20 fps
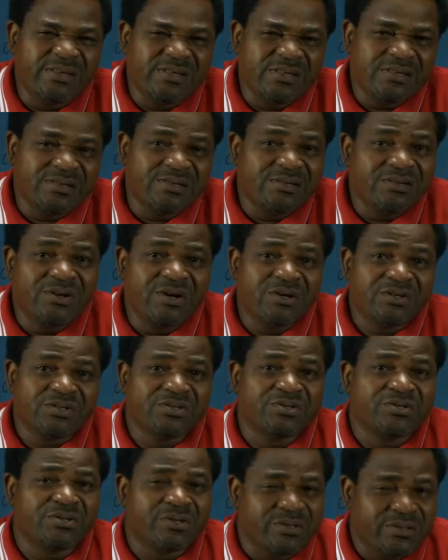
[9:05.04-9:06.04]

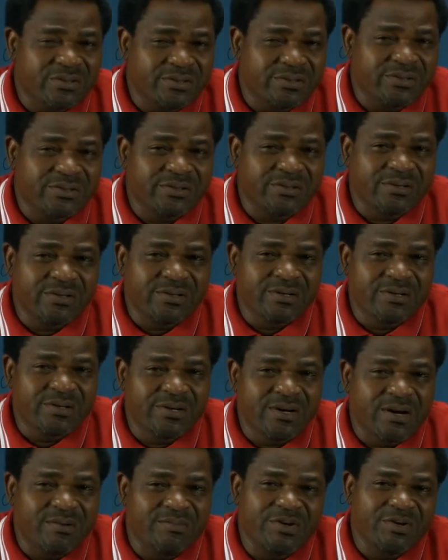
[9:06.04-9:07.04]
industrious.
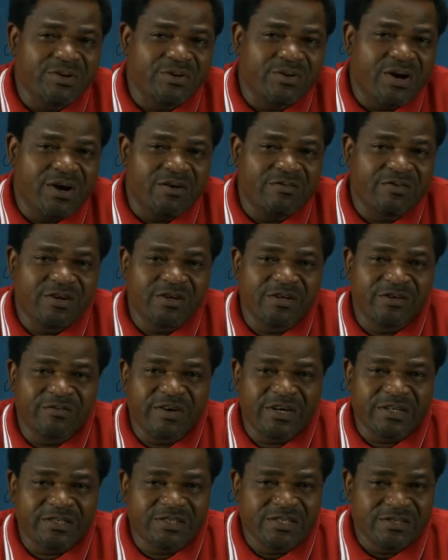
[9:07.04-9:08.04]
I mean, you have a lot of
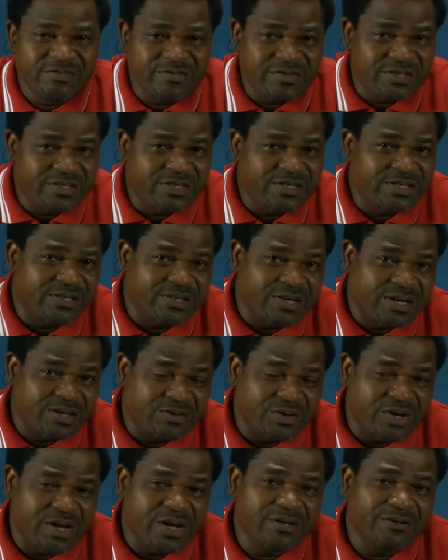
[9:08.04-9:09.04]
activities that you
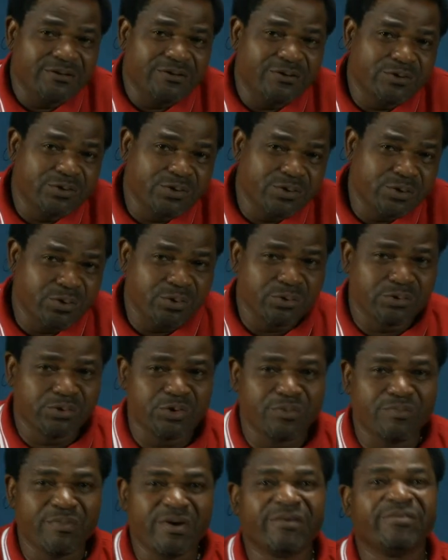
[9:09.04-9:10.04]
can do to
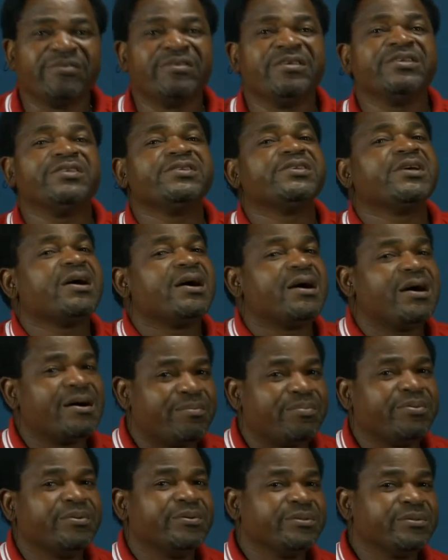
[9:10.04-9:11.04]
make things
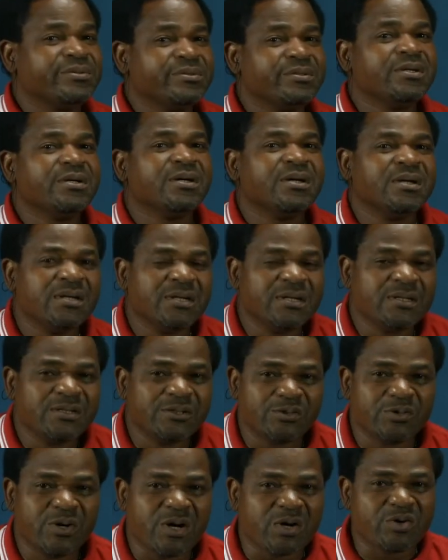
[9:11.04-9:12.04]
happen,
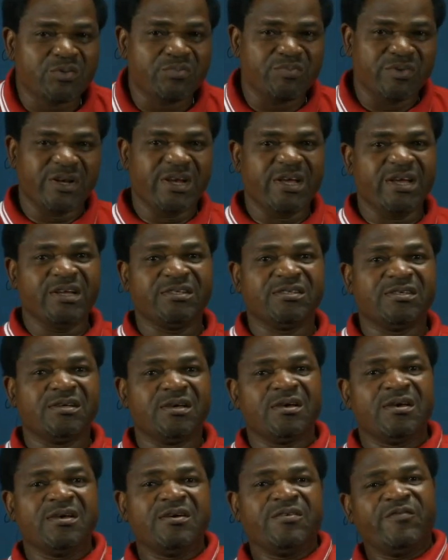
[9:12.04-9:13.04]
to accumulate
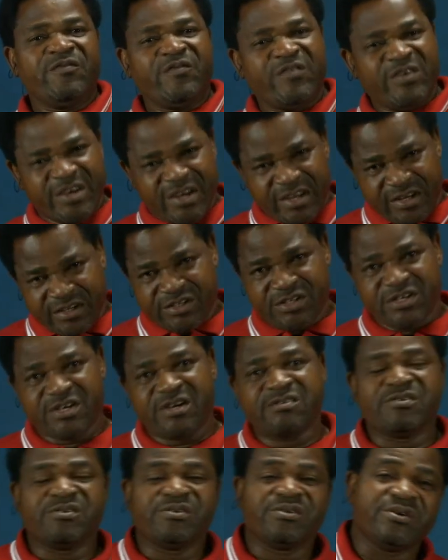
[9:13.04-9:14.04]
financial
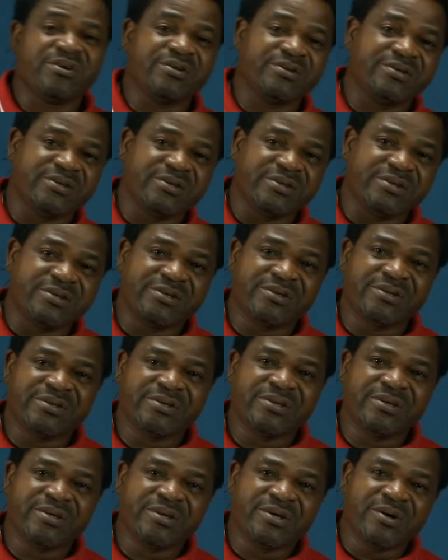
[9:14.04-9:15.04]
resources
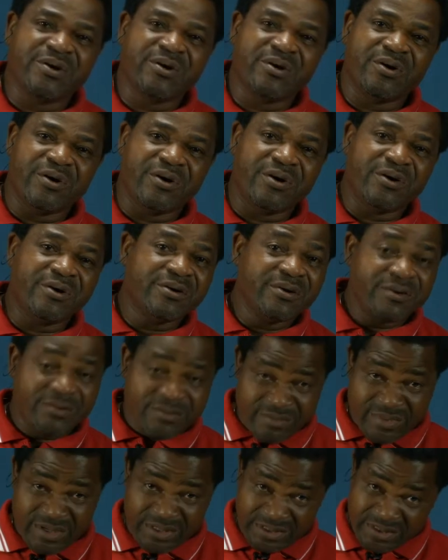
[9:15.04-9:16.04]
or
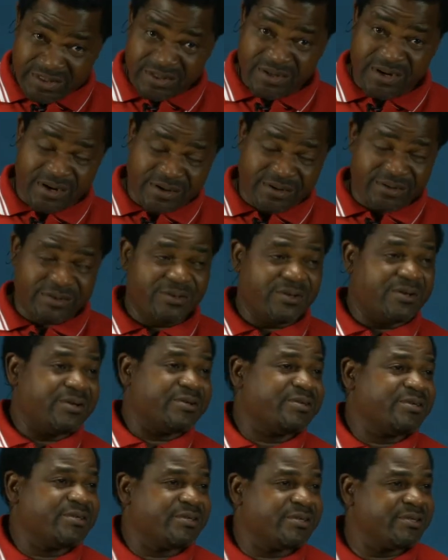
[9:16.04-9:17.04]
material
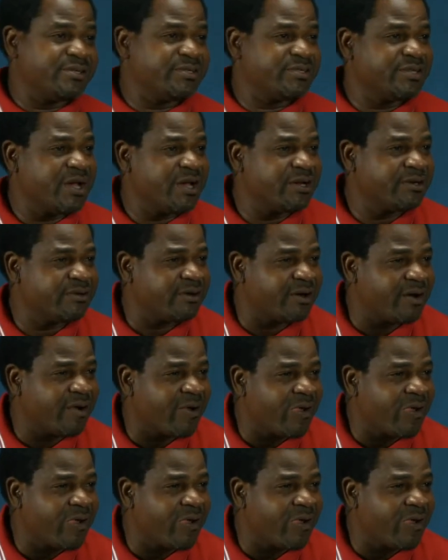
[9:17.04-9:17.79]
resources in general.